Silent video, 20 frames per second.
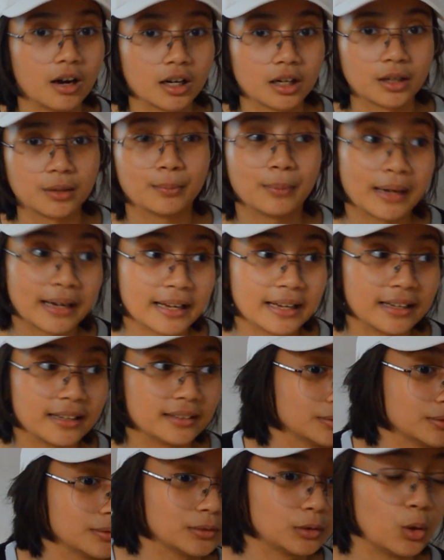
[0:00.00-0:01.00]
are
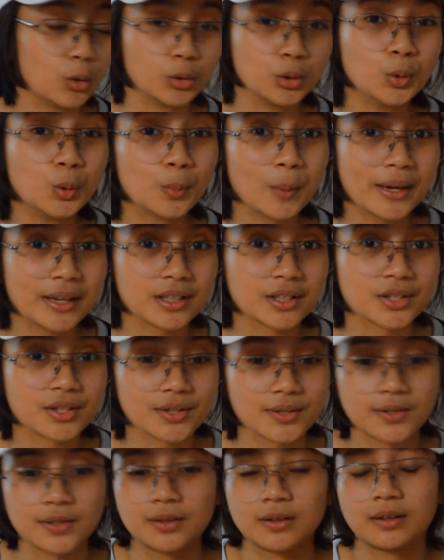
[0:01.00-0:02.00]
my go-to
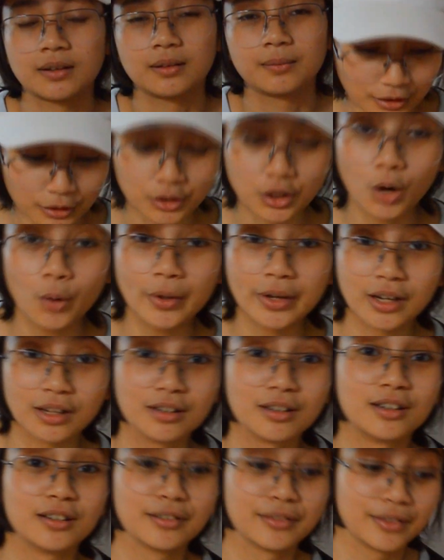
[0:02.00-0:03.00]
paints. Going
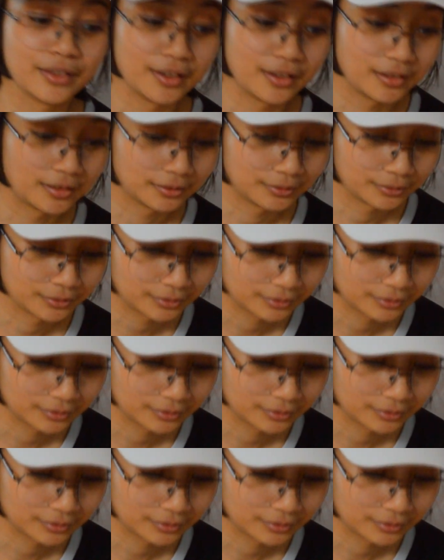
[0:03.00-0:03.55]
along the